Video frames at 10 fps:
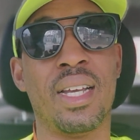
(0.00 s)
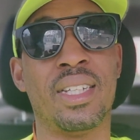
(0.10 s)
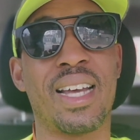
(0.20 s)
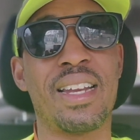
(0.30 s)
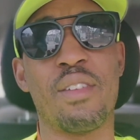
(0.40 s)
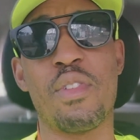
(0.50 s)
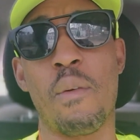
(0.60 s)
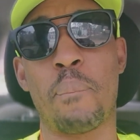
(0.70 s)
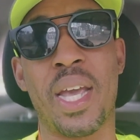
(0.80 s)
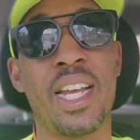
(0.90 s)
is I never
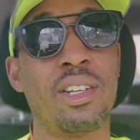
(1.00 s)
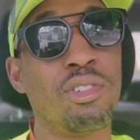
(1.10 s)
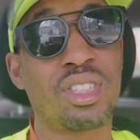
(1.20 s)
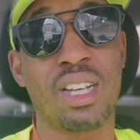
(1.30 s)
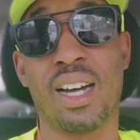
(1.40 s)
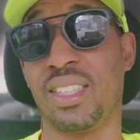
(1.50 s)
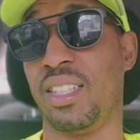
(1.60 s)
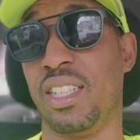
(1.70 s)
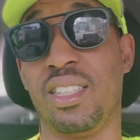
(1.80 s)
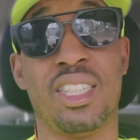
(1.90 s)
even paid those signs
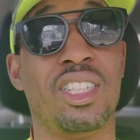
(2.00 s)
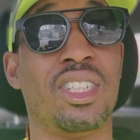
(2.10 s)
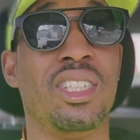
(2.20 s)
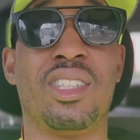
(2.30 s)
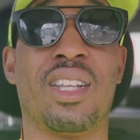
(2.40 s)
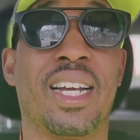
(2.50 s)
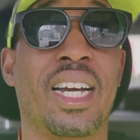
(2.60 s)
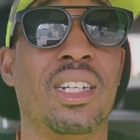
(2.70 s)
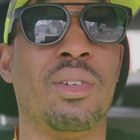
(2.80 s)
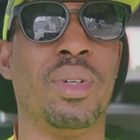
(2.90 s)
any attention until I
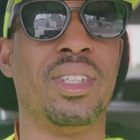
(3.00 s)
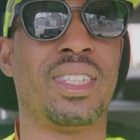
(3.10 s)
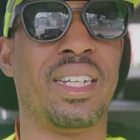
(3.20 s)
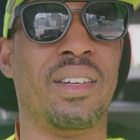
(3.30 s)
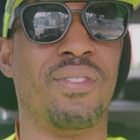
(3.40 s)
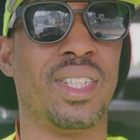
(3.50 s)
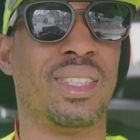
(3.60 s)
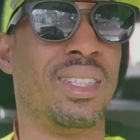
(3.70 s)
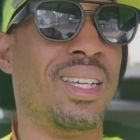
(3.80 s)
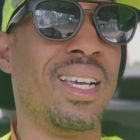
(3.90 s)
got into real estate
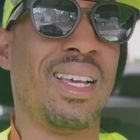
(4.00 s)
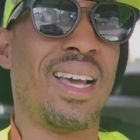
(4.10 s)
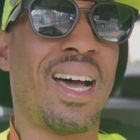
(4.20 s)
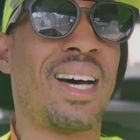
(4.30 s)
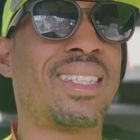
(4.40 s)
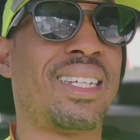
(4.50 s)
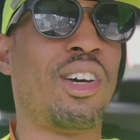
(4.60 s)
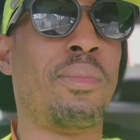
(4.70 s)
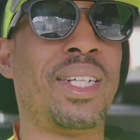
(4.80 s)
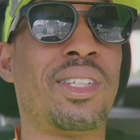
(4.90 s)
investing. I was like,
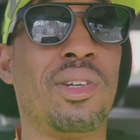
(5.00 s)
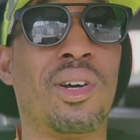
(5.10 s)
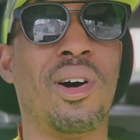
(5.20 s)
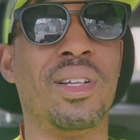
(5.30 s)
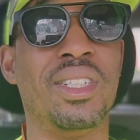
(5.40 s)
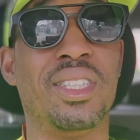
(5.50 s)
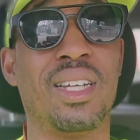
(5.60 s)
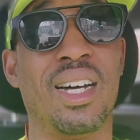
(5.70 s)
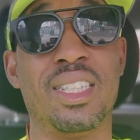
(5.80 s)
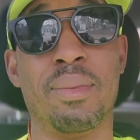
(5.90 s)
nobody's gonna call these
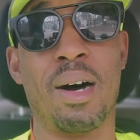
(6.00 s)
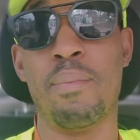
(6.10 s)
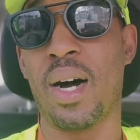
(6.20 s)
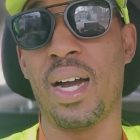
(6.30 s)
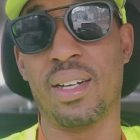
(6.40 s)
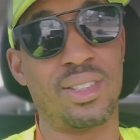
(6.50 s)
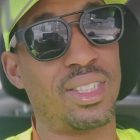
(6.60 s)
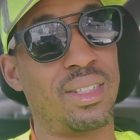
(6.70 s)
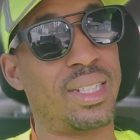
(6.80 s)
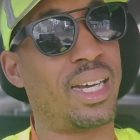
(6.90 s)
signs about buying or
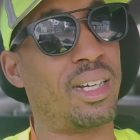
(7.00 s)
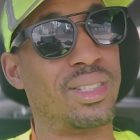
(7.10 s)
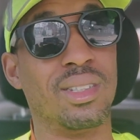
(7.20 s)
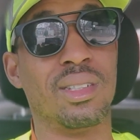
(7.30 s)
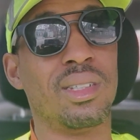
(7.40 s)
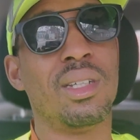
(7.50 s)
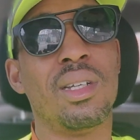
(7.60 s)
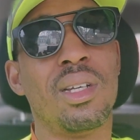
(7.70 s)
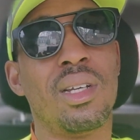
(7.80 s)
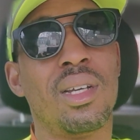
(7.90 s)
selling houses.
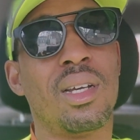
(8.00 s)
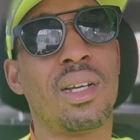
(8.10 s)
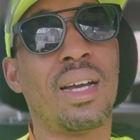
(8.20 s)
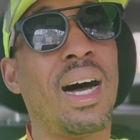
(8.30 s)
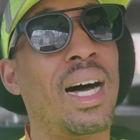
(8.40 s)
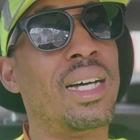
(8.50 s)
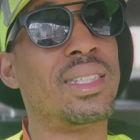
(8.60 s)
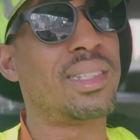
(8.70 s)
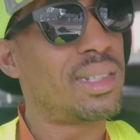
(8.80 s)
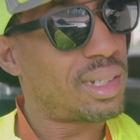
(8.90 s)

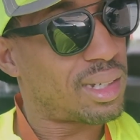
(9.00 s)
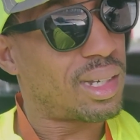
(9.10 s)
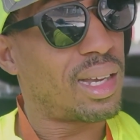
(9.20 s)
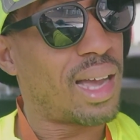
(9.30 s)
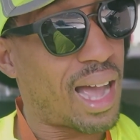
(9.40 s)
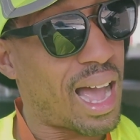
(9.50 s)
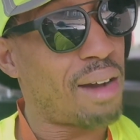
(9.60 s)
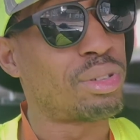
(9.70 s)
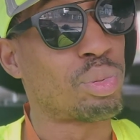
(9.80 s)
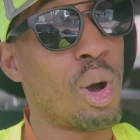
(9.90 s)
Guys,
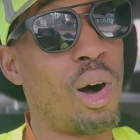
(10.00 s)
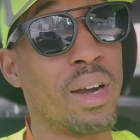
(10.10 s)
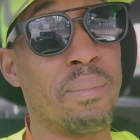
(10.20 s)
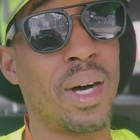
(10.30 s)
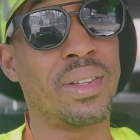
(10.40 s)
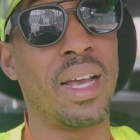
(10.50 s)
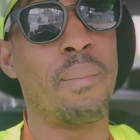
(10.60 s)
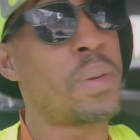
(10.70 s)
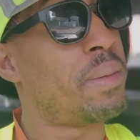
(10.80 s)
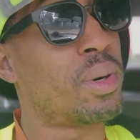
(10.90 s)
I was wrong about
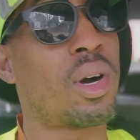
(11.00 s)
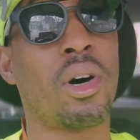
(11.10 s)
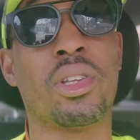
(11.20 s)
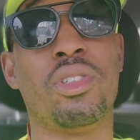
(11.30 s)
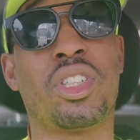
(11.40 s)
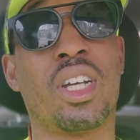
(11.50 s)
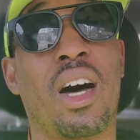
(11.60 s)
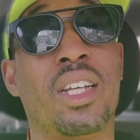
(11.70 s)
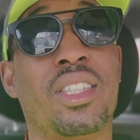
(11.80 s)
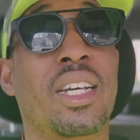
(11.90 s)
that. People call those
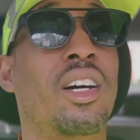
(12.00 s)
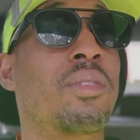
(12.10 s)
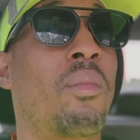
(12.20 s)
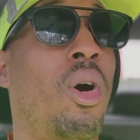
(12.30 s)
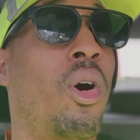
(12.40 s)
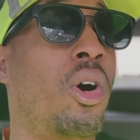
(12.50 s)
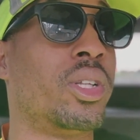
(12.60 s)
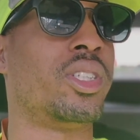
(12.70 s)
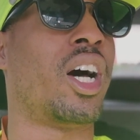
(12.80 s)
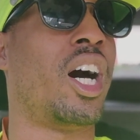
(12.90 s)
signs, they call them all
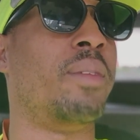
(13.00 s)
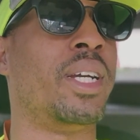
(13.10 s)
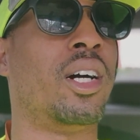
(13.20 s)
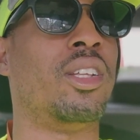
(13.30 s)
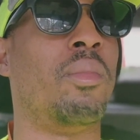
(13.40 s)
the time, they call